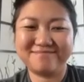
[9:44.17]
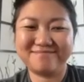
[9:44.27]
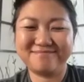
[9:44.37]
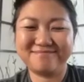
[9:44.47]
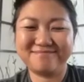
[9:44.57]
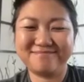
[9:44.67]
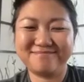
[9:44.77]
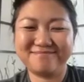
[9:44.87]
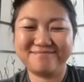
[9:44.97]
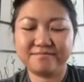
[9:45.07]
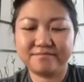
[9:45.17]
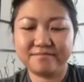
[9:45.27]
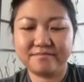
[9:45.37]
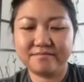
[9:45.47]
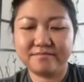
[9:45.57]

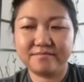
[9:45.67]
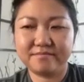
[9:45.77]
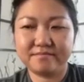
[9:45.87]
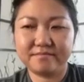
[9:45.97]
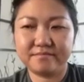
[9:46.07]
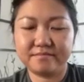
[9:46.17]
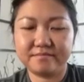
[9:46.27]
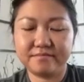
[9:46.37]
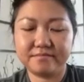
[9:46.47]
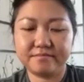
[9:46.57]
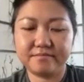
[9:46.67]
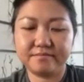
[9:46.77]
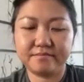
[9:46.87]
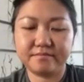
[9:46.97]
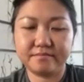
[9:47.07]

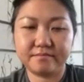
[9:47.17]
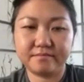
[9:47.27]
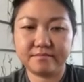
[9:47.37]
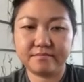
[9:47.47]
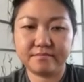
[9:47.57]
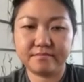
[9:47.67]
(silent)